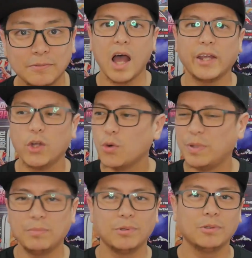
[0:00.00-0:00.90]
I know
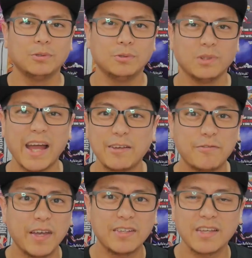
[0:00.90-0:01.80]
people who like
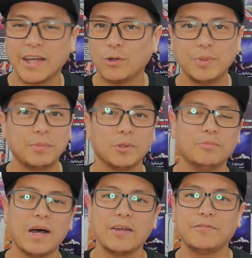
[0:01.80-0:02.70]
fakes. I know people who
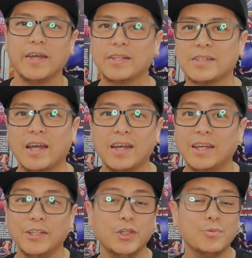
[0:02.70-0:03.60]
buy fakes.
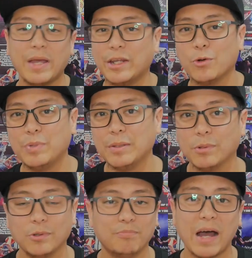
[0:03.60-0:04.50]
You may know
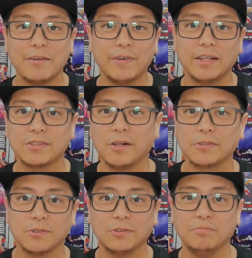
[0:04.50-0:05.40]
people who buy fakes
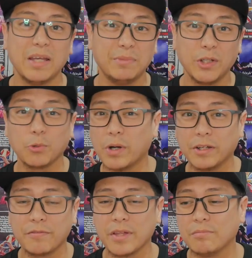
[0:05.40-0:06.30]
also. Maybe you're one
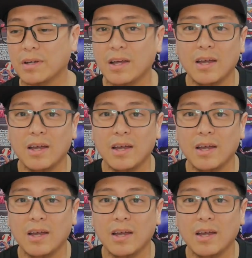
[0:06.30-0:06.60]
of them.